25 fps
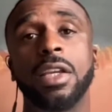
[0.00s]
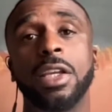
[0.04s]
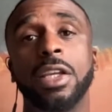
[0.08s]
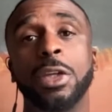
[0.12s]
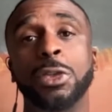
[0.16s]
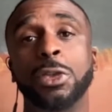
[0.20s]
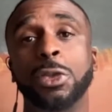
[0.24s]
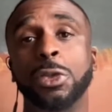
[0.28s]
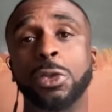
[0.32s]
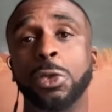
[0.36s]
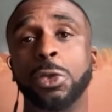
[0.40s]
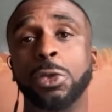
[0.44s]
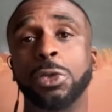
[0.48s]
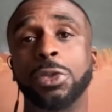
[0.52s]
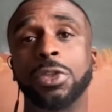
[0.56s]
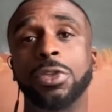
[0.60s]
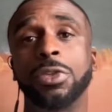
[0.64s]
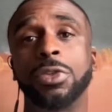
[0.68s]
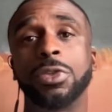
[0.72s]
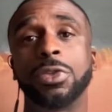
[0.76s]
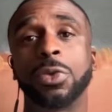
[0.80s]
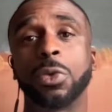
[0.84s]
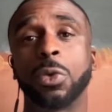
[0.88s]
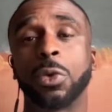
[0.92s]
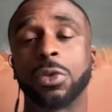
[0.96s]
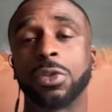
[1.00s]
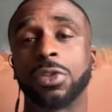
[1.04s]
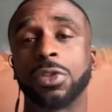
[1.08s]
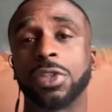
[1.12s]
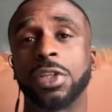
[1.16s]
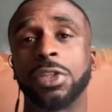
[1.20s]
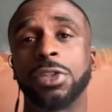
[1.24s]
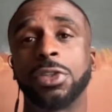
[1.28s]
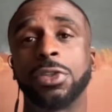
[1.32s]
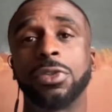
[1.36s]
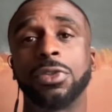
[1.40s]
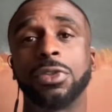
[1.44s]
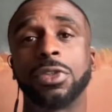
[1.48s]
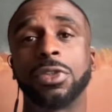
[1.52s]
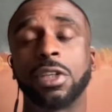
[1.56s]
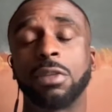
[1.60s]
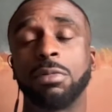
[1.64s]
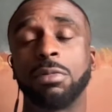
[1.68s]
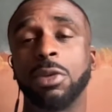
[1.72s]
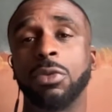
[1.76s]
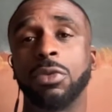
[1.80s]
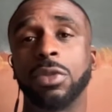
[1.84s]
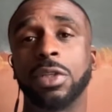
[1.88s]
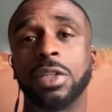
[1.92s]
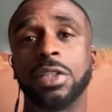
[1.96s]
institutions and organizations and
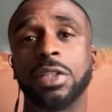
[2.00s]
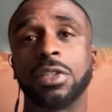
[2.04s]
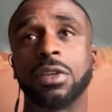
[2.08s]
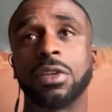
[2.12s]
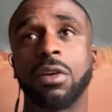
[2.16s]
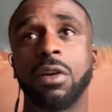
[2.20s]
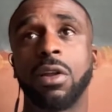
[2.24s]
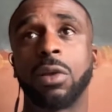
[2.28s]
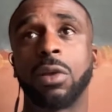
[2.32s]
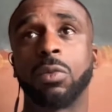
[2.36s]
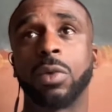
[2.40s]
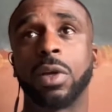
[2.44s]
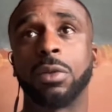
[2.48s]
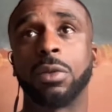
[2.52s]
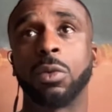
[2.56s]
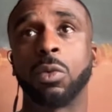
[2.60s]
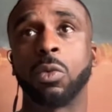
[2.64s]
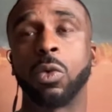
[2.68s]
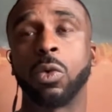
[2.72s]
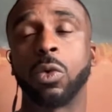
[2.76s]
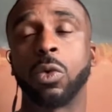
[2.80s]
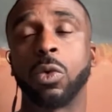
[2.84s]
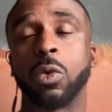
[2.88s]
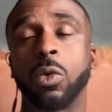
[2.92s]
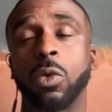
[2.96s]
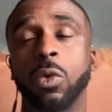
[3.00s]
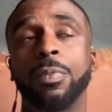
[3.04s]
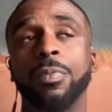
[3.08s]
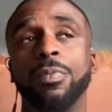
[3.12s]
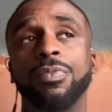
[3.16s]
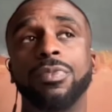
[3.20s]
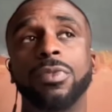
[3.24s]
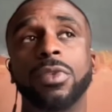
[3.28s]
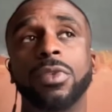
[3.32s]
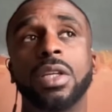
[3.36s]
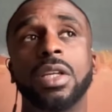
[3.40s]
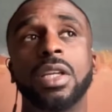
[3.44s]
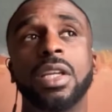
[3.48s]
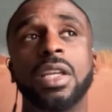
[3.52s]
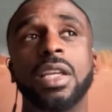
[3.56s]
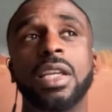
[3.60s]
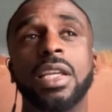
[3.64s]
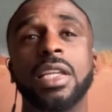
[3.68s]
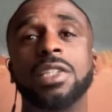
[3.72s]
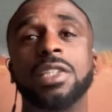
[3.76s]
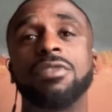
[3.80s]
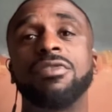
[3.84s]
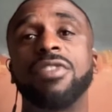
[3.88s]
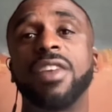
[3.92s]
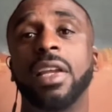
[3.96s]
communities all around the world,
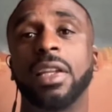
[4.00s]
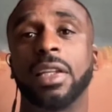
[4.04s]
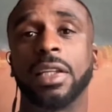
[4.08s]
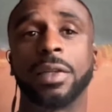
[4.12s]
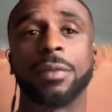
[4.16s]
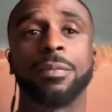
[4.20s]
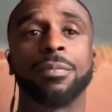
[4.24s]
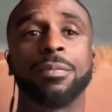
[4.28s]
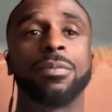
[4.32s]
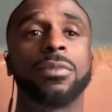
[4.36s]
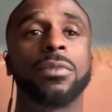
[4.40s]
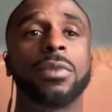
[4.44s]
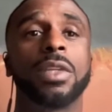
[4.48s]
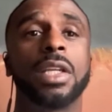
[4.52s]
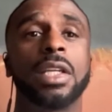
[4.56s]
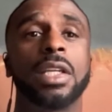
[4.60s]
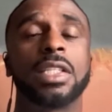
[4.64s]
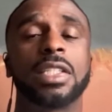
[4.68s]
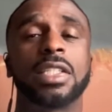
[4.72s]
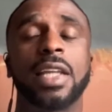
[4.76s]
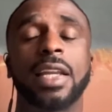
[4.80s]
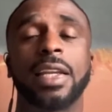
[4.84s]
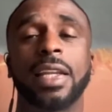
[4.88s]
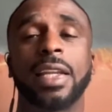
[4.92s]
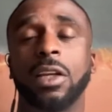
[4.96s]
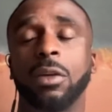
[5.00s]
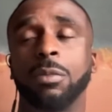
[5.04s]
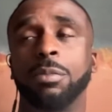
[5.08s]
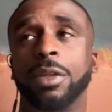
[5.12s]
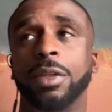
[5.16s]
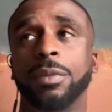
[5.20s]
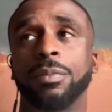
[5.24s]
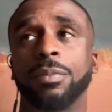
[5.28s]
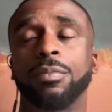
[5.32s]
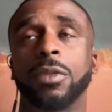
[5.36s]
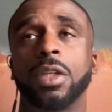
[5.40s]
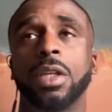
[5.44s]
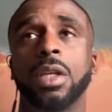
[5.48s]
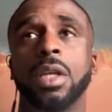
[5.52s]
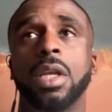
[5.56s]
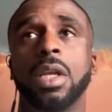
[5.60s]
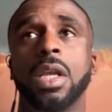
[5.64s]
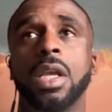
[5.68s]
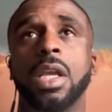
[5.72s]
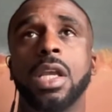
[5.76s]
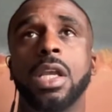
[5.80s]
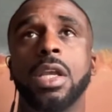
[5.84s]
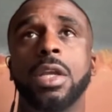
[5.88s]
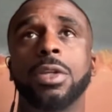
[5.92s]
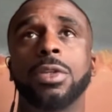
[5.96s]
is failing. It's not helping.
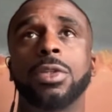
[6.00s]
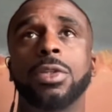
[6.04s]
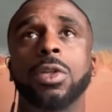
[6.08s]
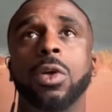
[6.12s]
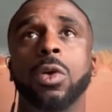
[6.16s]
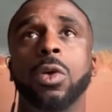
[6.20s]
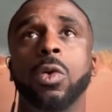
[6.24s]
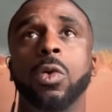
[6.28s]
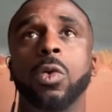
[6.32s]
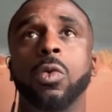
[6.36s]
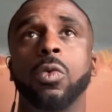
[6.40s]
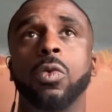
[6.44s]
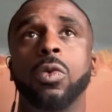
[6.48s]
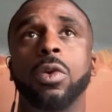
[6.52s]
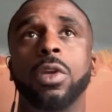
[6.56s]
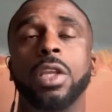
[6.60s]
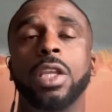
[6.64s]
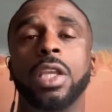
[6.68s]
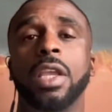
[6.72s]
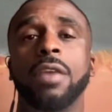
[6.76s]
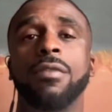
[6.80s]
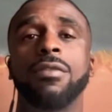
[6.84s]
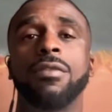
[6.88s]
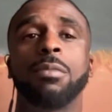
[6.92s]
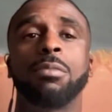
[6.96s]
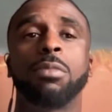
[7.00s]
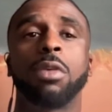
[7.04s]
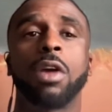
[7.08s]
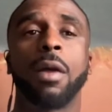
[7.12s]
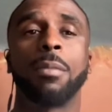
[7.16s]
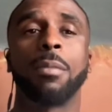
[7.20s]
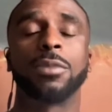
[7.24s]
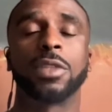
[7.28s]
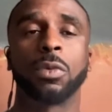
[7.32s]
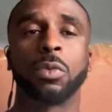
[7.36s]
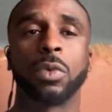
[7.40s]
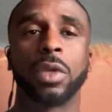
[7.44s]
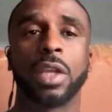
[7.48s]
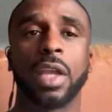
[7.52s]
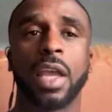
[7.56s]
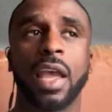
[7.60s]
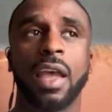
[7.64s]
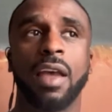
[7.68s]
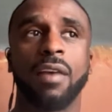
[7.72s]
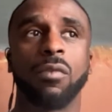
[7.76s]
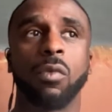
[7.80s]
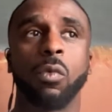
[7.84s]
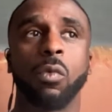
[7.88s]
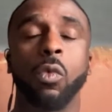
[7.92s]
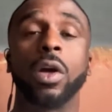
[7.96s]
So given the problems that we
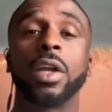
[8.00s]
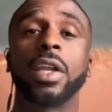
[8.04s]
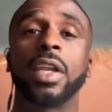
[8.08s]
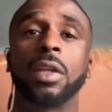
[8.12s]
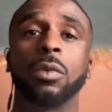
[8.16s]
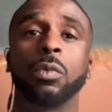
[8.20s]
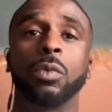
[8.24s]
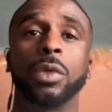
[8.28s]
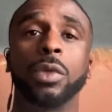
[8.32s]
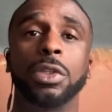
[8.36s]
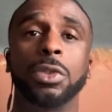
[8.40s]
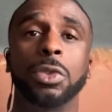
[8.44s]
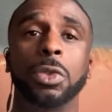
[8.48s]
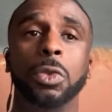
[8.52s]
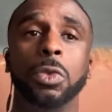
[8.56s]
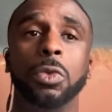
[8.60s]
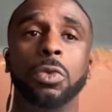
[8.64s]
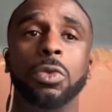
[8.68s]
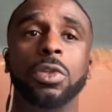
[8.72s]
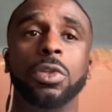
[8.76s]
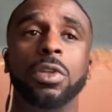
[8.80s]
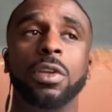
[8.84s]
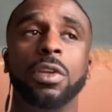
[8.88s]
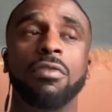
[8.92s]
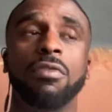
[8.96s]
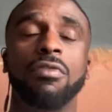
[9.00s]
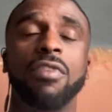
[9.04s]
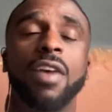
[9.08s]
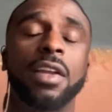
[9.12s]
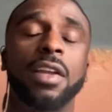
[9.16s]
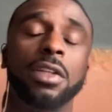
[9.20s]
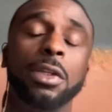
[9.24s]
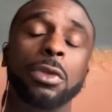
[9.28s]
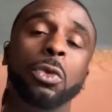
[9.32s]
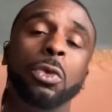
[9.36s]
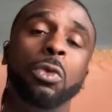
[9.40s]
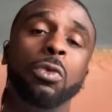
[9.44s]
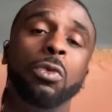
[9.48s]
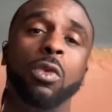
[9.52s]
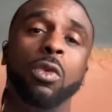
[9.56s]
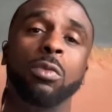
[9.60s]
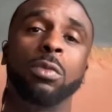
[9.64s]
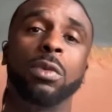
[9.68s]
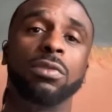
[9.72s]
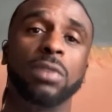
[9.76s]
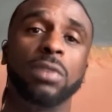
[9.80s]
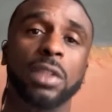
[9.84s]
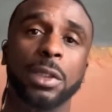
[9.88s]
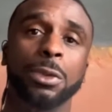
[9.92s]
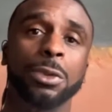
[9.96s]
have, what can we do to effect a new
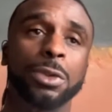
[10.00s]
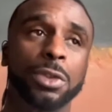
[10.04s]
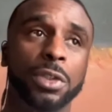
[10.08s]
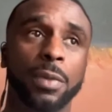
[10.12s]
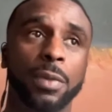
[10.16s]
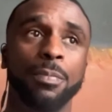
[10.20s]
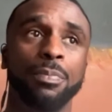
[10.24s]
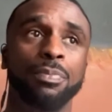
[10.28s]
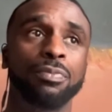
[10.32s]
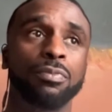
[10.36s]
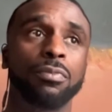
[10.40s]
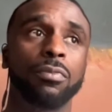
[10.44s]
form of leadership?